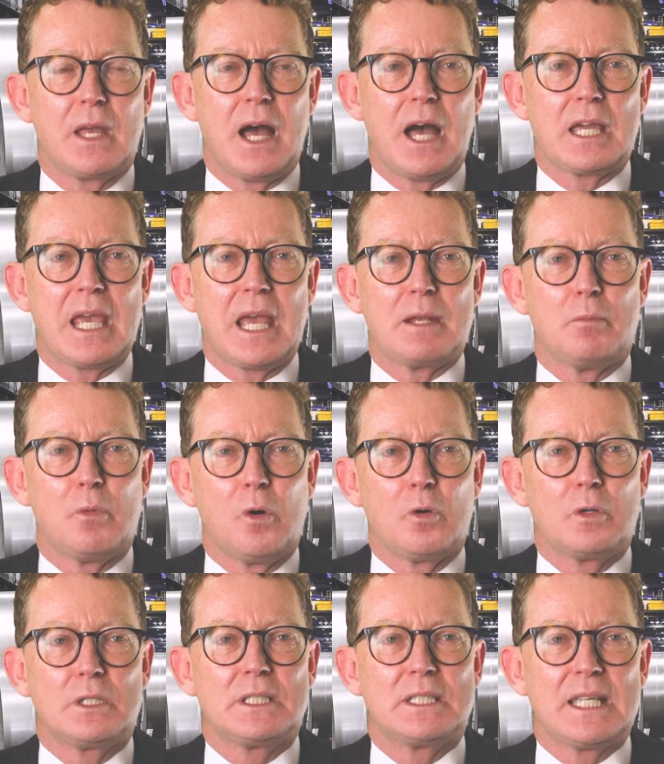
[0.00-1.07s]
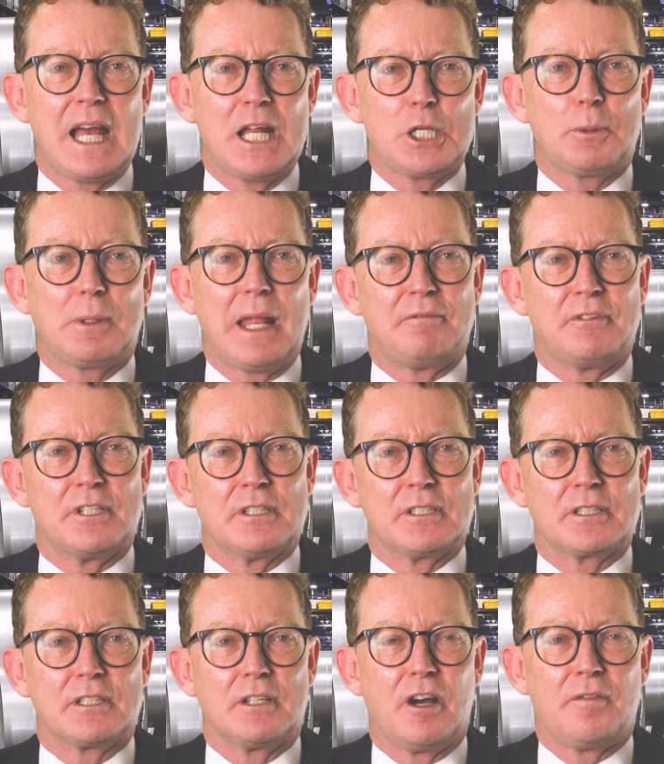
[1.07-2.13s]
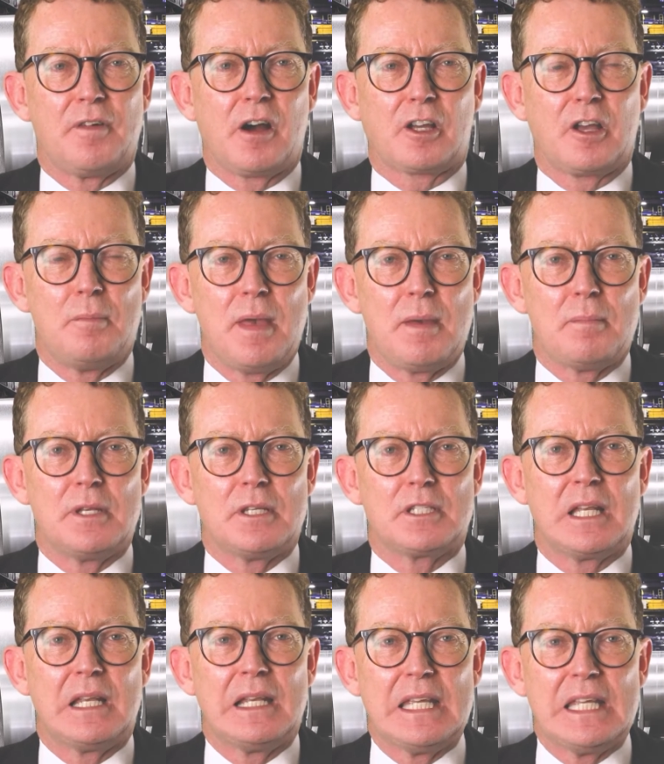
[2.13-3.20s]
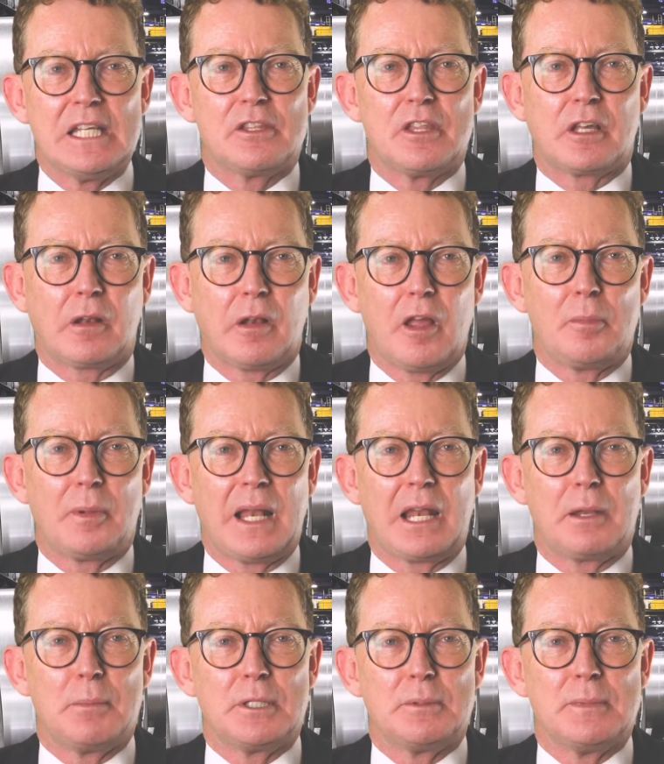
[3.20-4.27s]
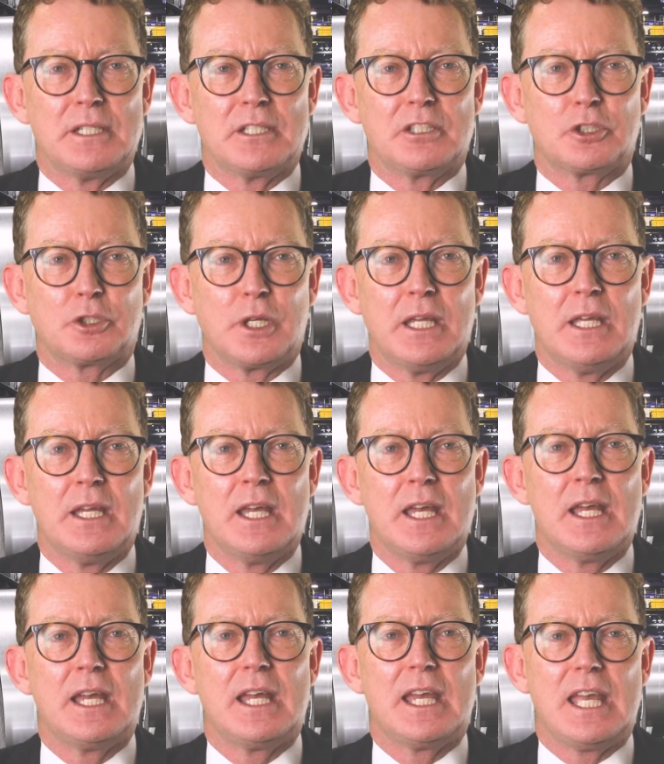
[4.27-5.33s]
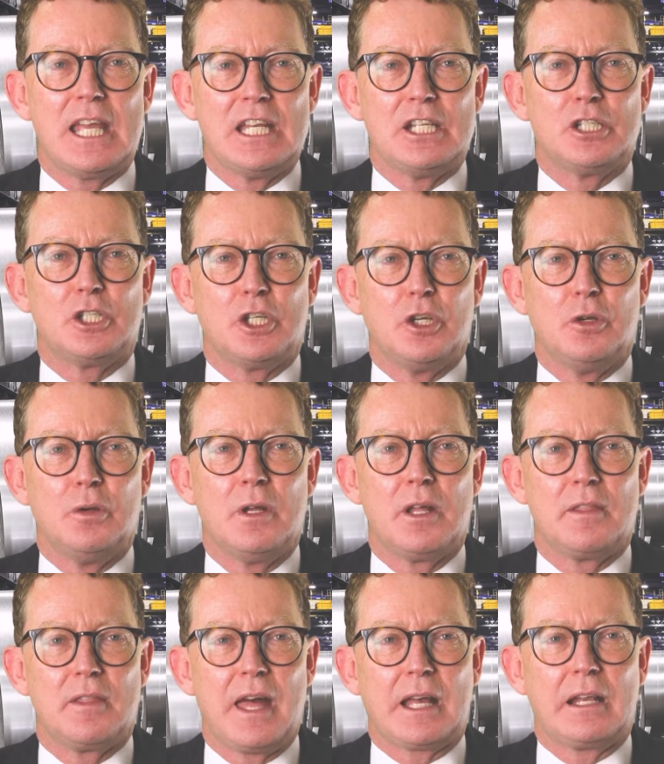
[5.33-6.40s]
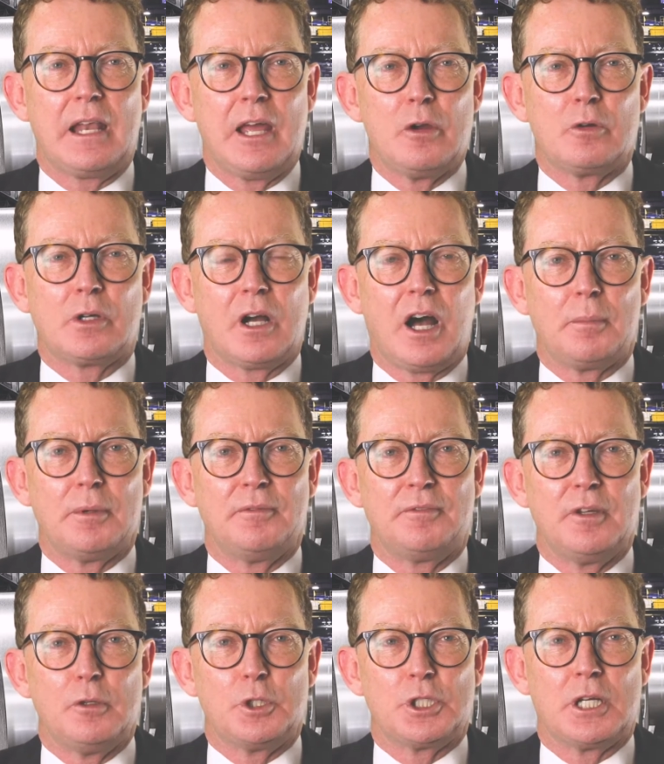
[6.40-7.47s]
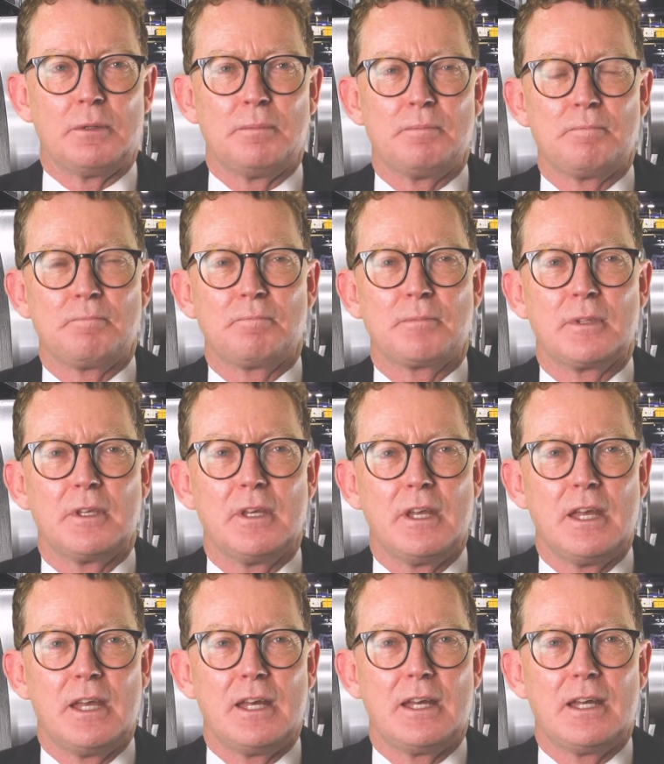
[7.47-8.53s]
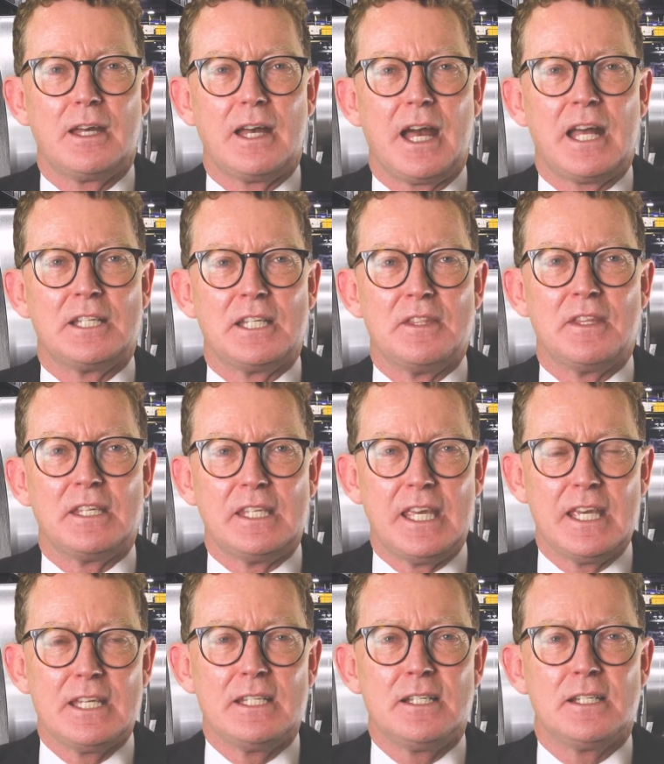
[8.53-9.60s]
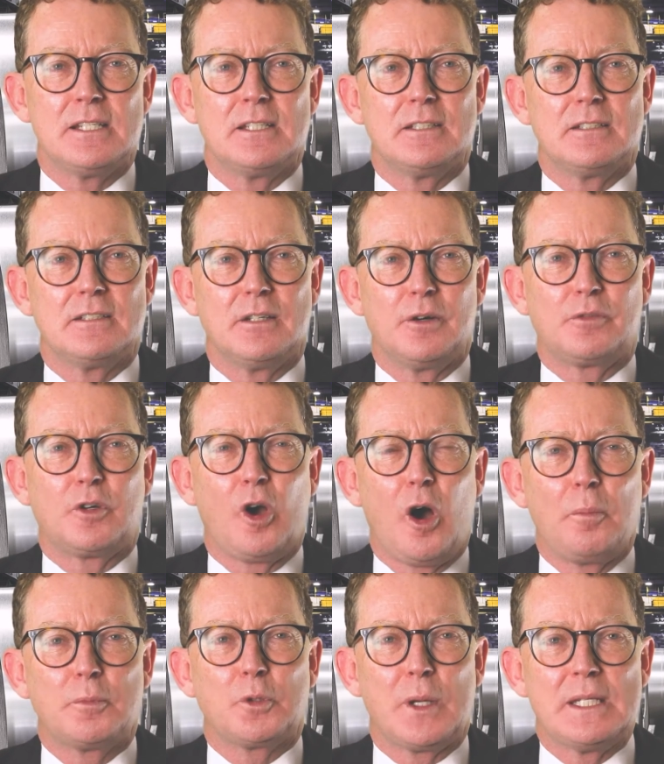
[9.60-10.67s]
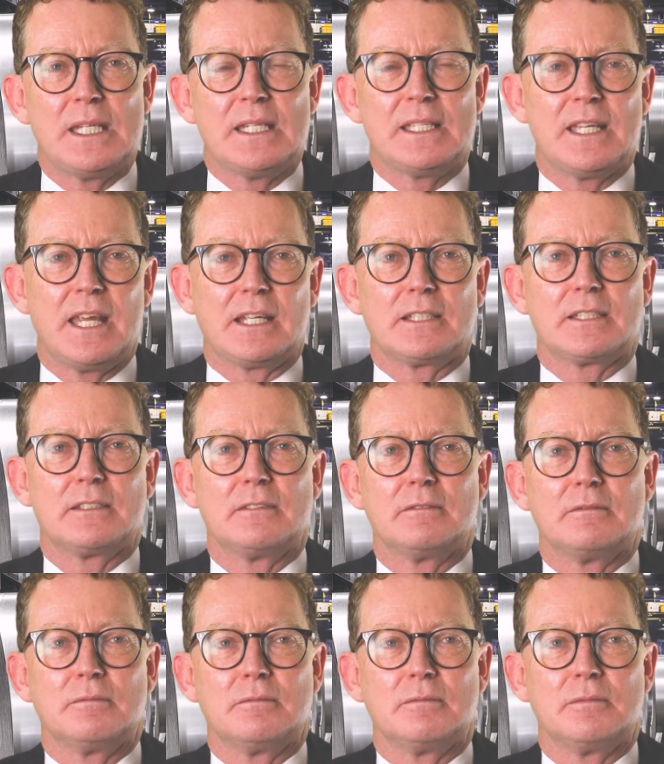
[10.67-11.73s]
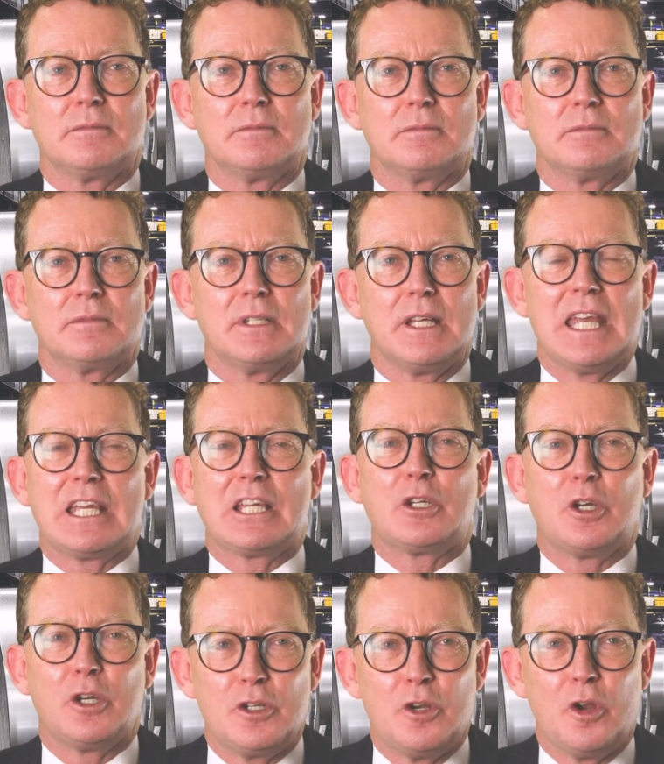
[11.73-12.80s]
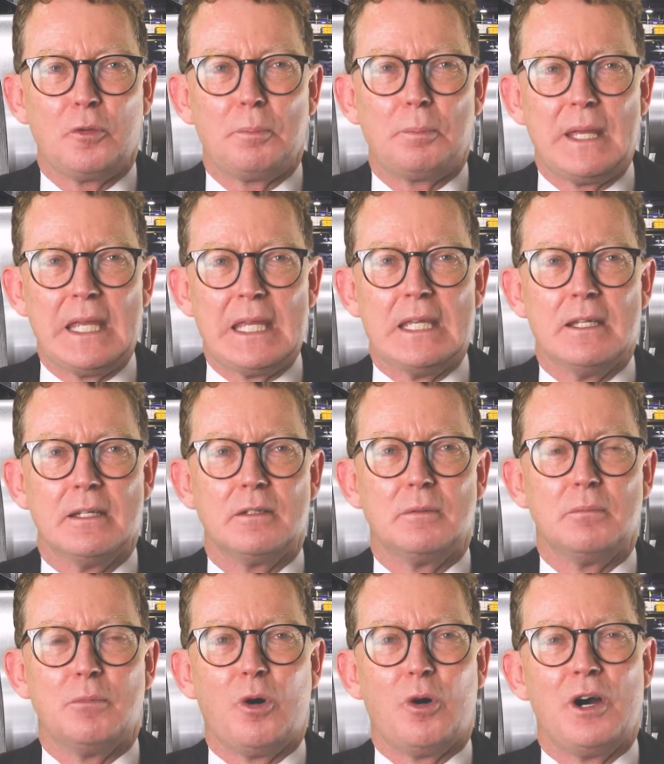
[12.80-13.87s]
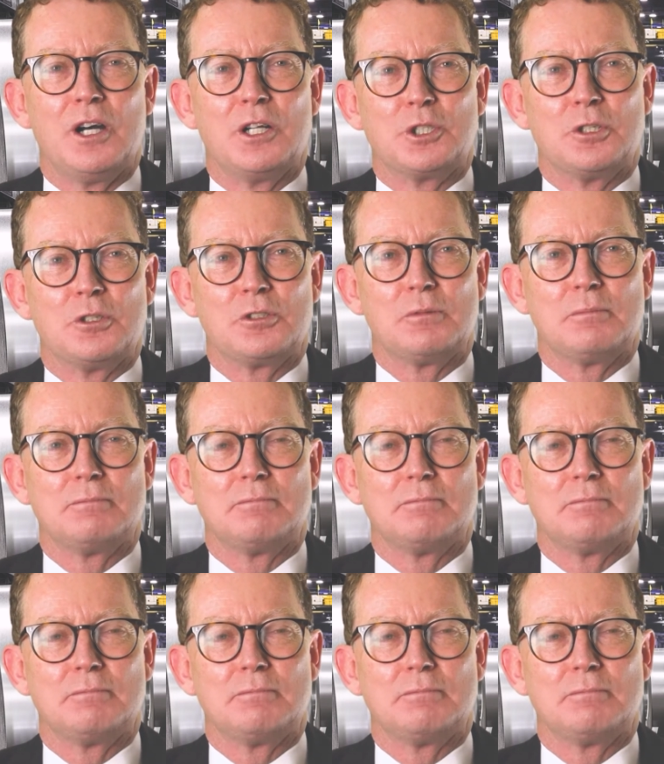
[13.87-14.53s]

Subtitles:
are yet more tangible evidence of our commitment to lead the global aluminium industry into that low carbon future. And in the year of COP26, it could not be more urgent.